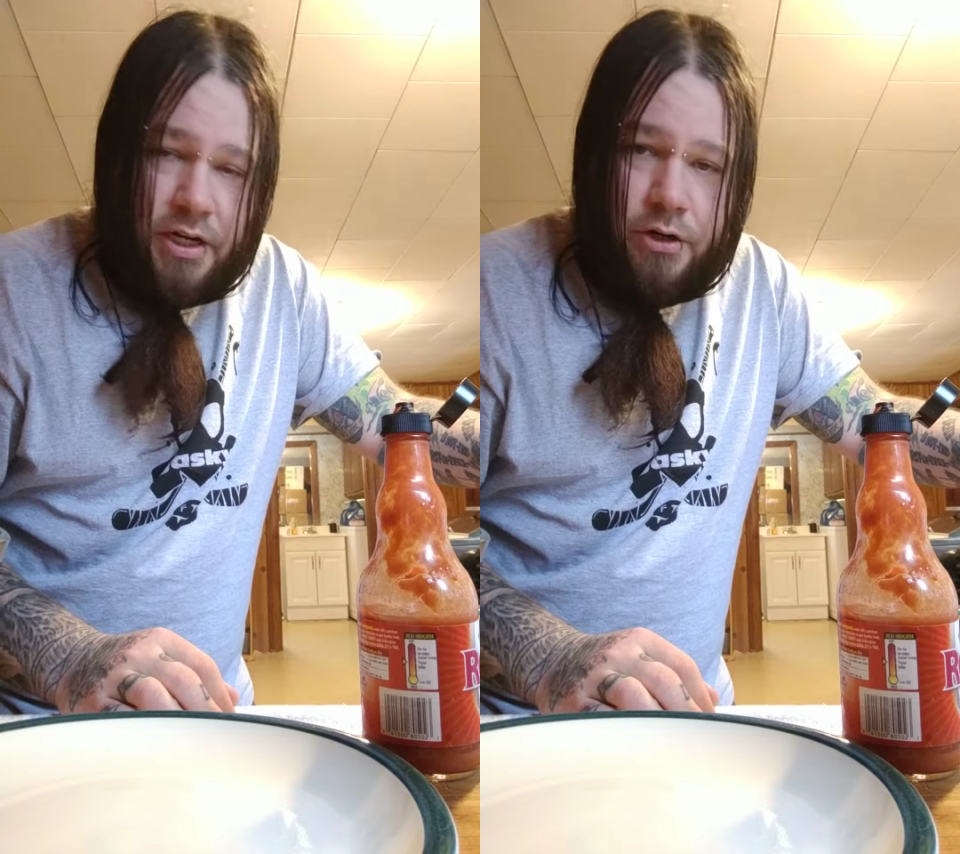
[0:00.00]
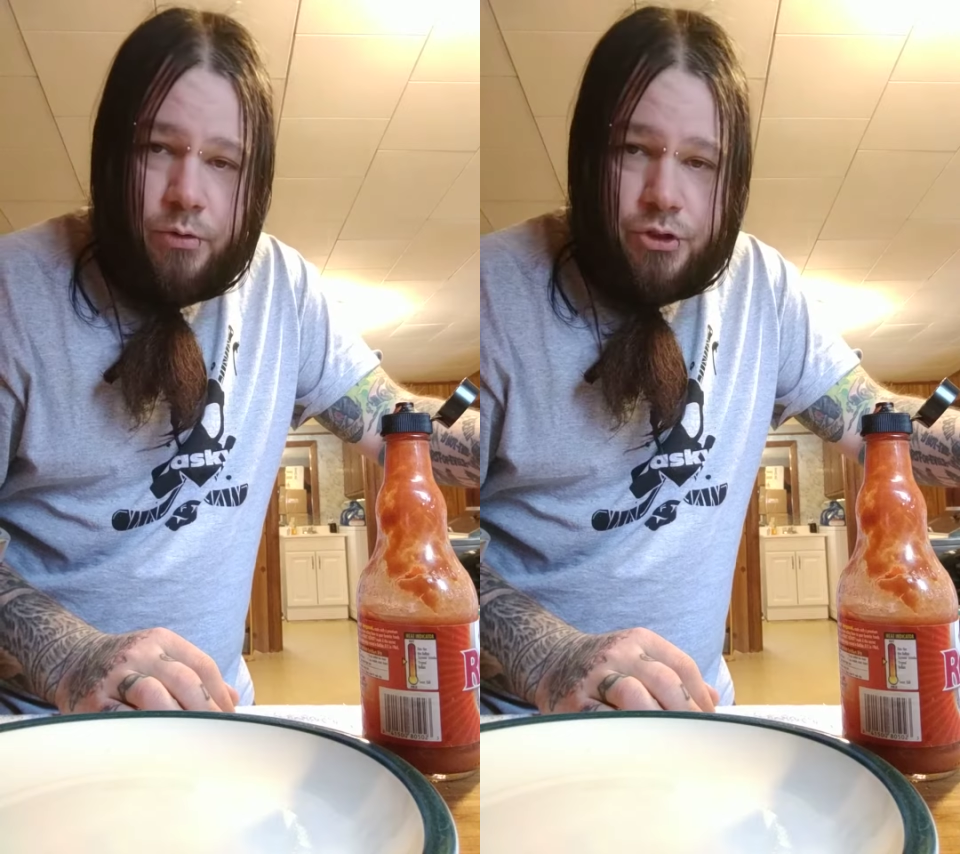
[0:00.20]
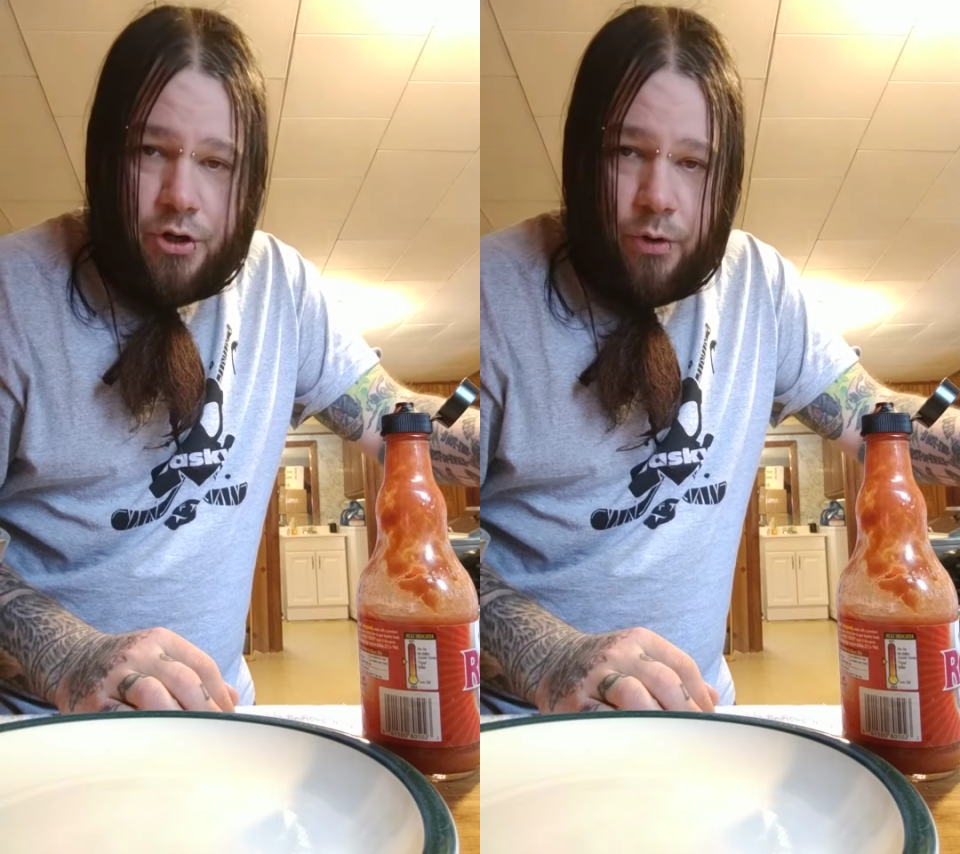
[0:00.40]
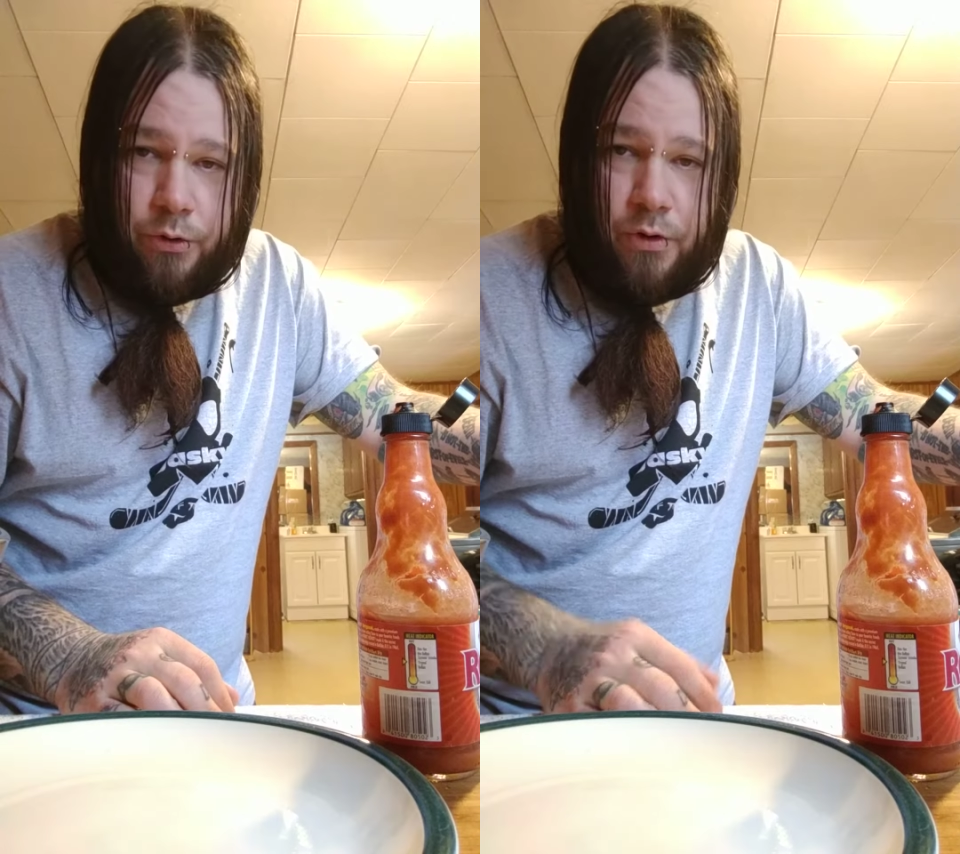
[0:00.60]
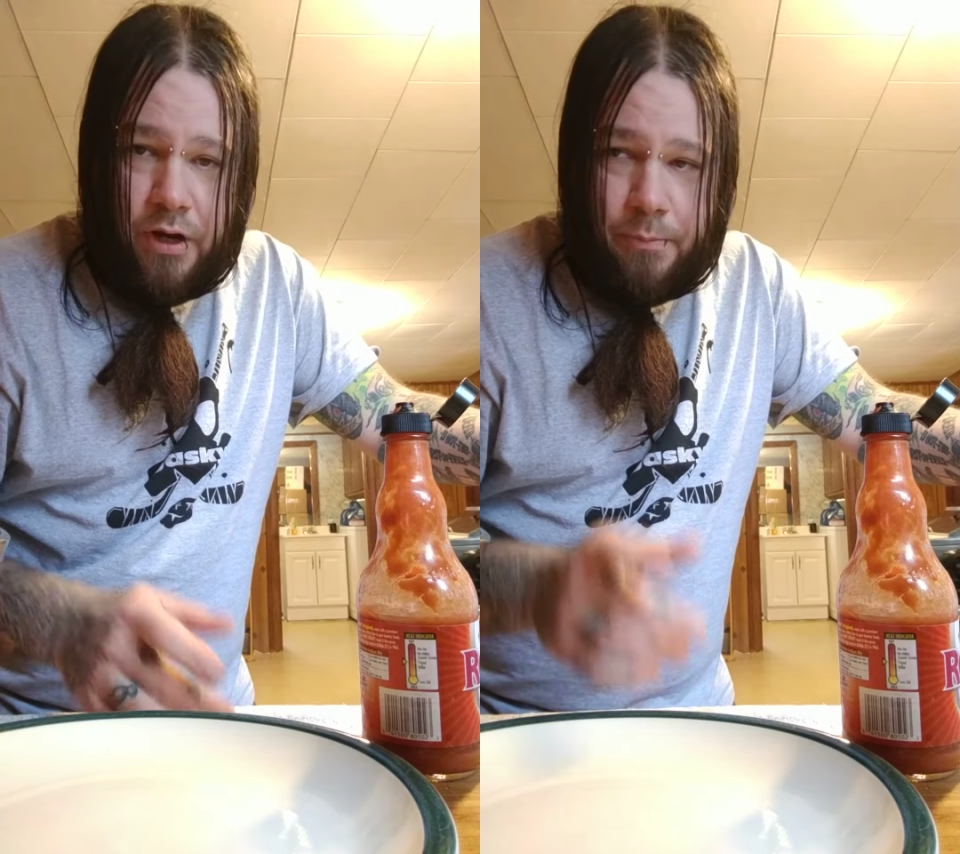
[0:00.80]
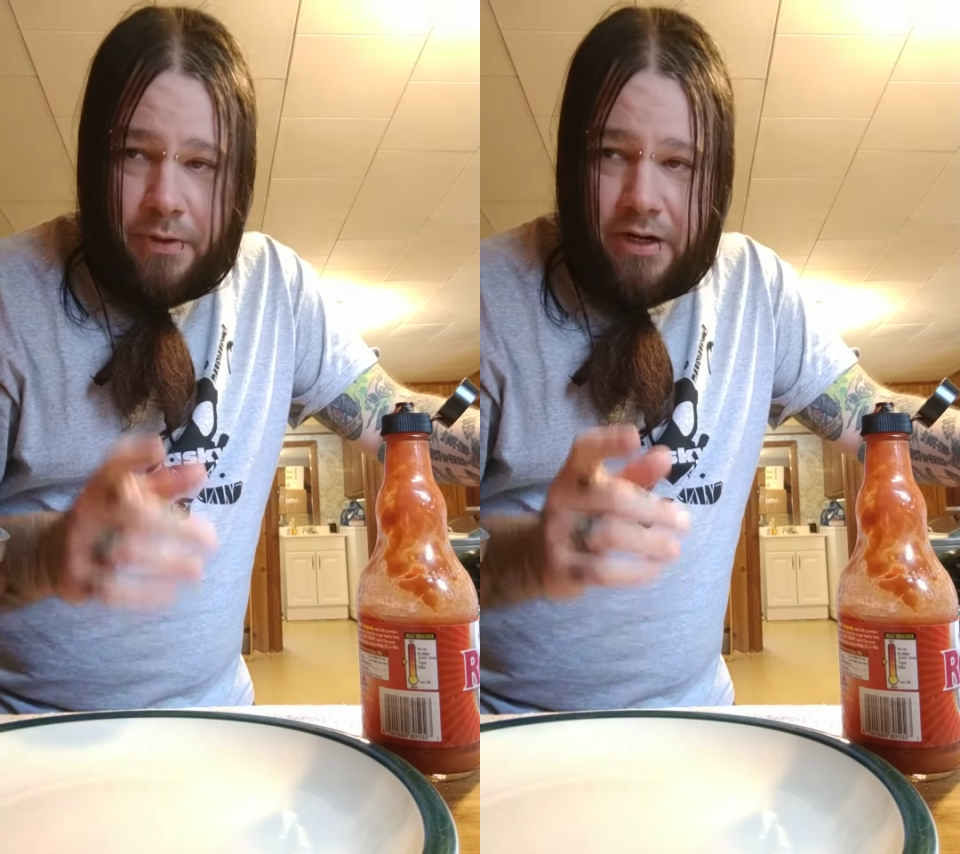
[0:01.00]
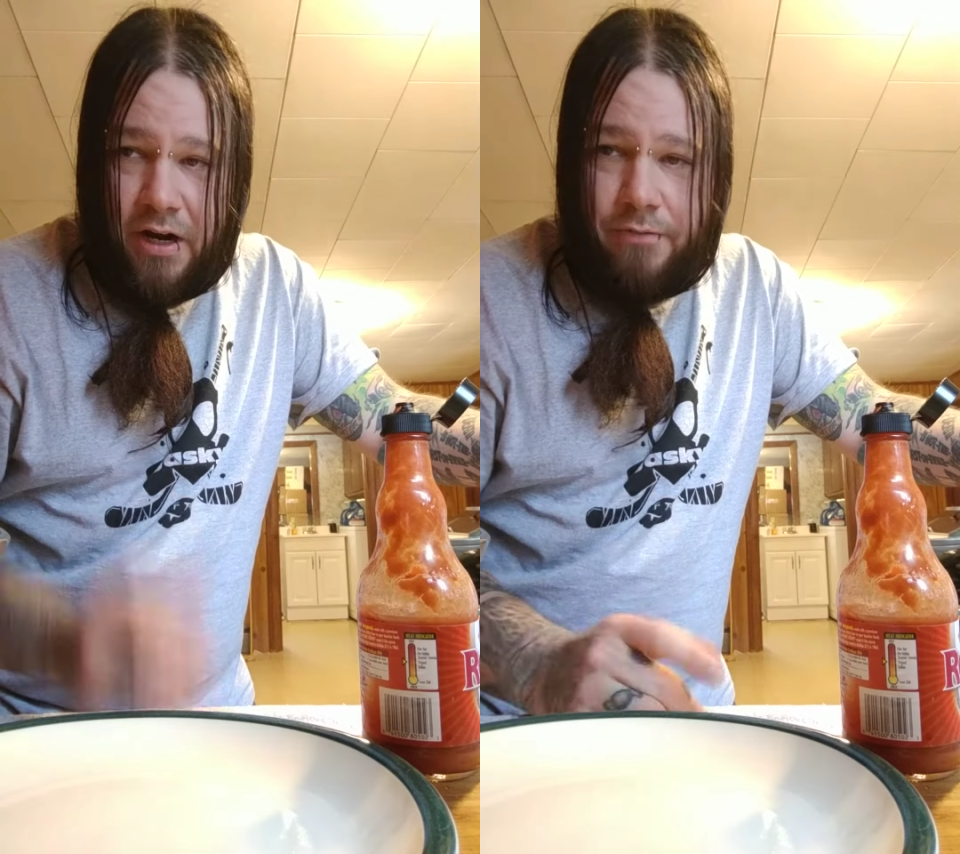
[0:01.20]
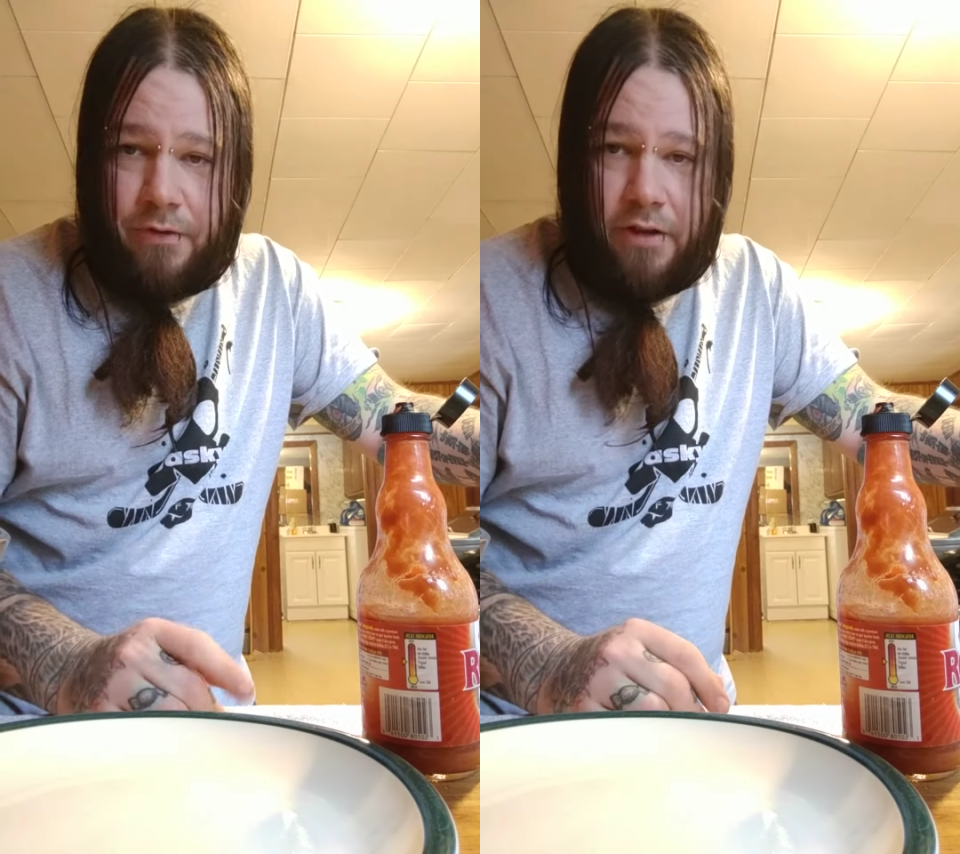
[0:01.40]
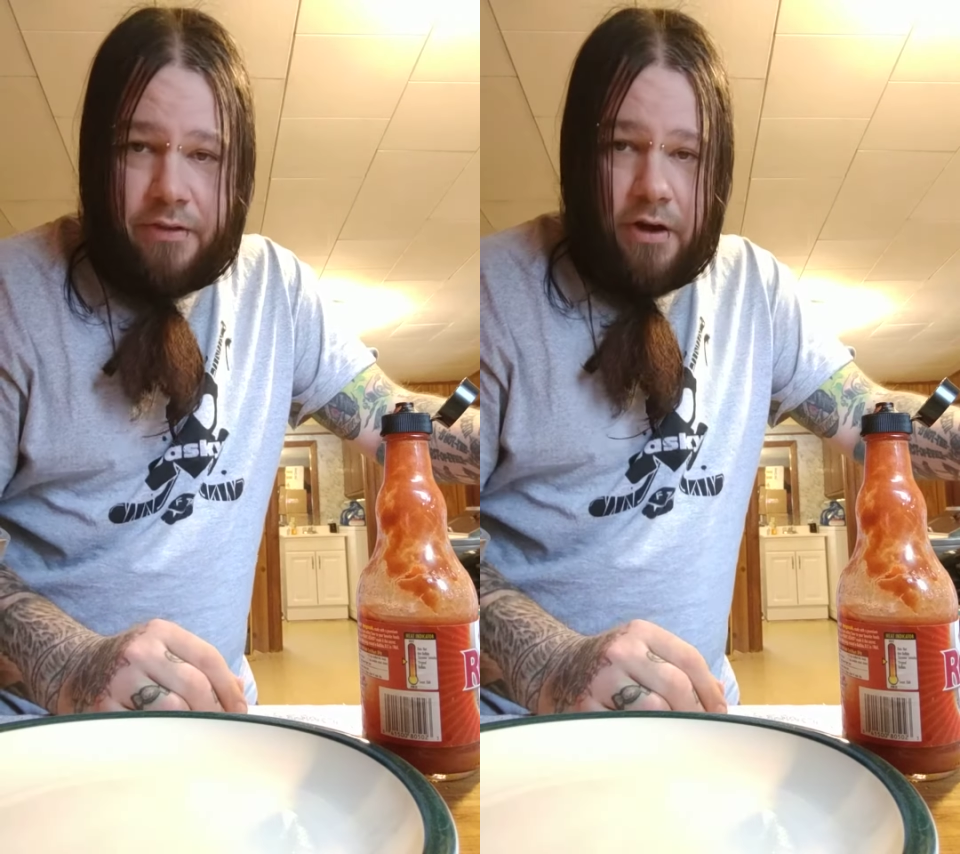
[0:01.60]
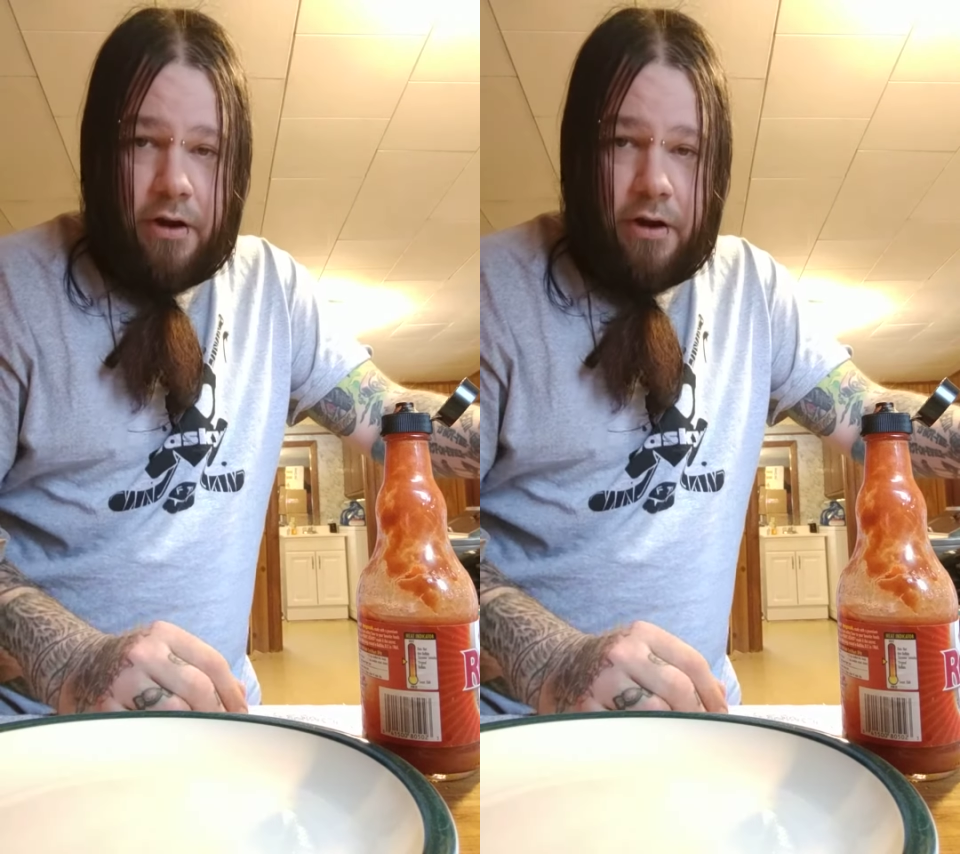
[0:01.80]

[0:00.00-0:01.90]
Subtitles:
ain't no joke. You gotta be careful out there.